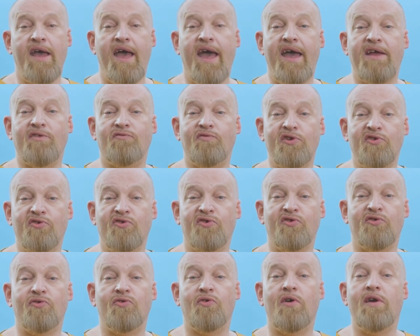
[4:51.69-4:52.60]
and
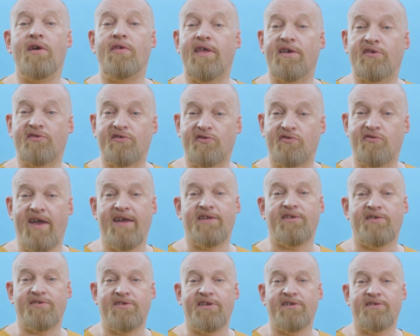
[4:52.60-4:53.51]
renew their
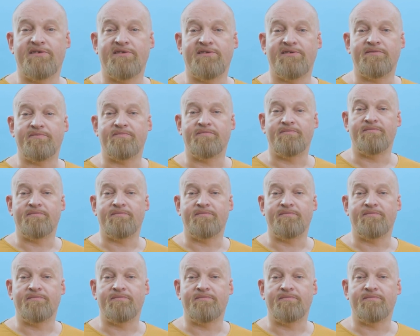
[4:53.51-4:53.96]
strategies.